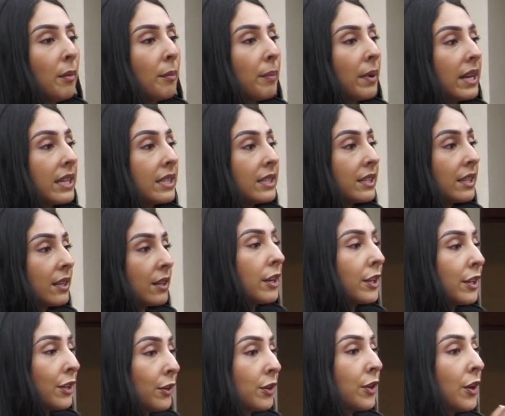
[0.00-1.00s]
but
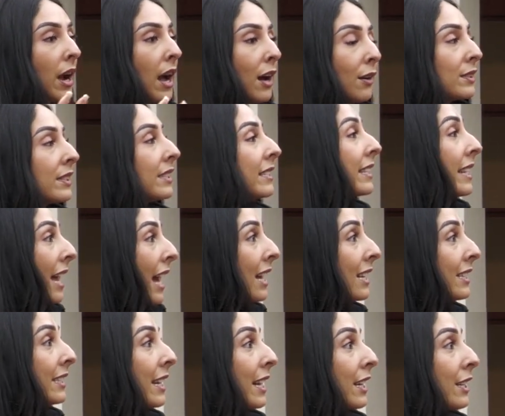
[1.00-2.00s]
you know, your house is an
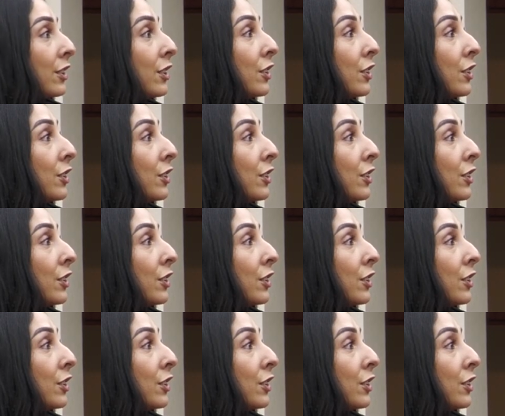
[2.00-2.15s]
asset.